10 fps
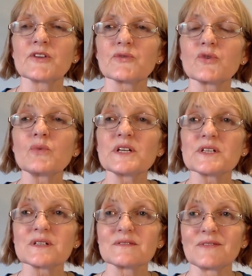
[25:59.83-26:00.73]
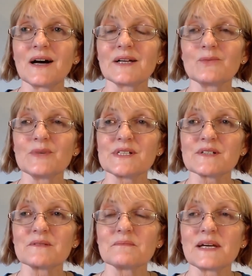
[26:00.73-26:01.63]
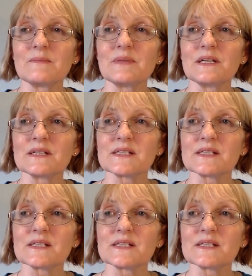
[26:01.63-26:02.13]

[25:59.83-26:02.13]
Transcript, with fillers: through which divine wisdom may be